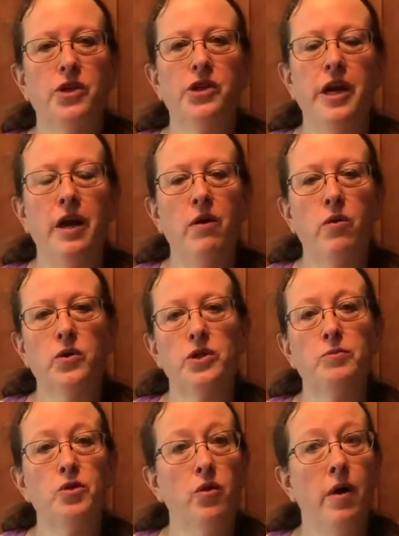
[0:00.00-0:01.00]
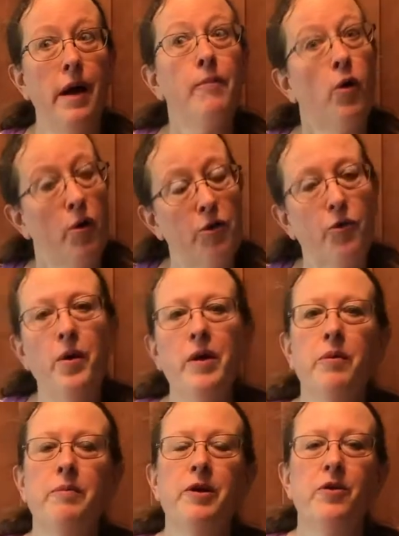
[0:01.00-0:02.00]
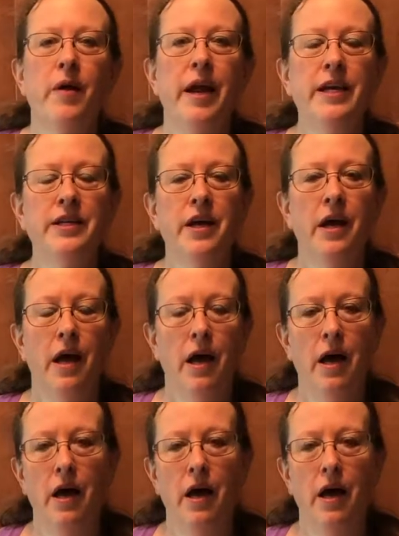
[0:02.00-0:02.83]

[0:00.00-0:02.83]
or share or subscribe, all 3 would be great.